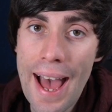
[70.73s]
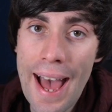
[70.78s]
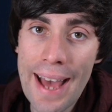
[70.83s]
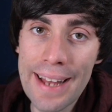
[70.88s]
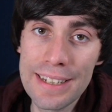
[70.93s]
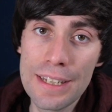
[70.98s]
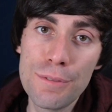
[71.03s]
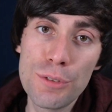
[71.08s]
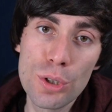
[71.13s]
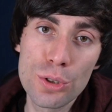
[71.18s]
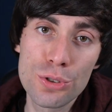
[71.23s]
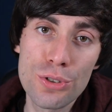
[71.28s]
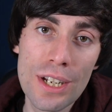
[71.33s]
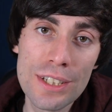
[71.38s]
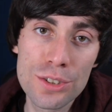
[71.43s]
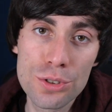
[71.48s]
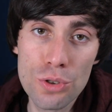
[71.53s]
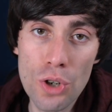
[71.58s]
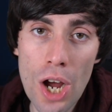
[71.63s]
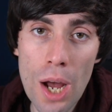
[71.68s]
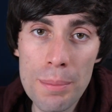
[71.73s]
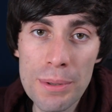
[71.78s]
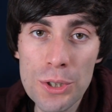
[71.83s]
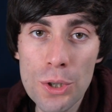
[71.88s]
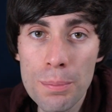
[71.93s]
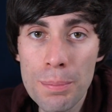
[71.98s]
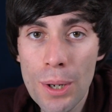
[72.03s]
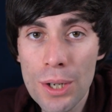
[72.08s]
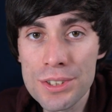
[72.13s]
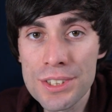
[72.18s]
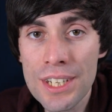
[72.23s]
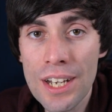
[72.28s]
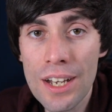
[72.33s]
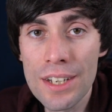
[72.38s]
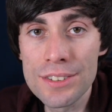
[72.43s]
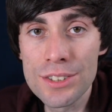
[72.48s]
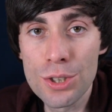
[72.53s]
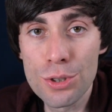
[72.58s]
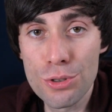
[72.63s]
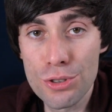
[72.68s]
And if you're transcribing your
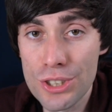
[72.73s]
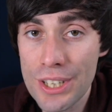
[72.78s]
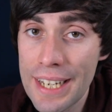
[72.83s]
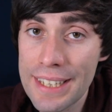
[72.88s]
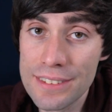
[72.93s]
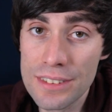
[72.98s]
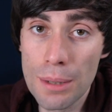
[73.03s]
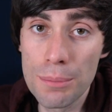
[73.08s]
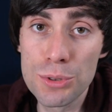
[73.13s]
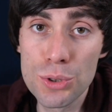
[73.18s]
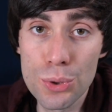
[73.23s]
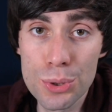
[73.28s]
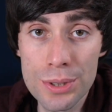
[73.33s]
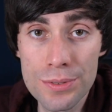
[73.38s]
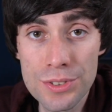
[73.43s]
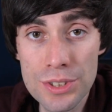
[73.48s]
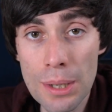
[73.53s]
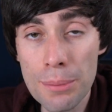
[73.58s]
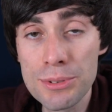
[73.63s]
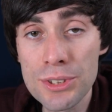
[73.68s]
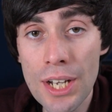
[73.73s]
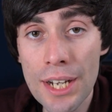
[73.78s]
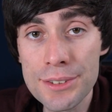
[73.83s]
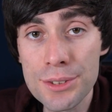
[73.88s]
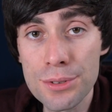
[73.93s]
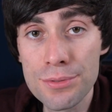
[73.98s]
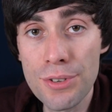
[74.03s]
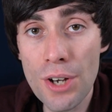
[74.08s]
podcast to create some sort of subtitle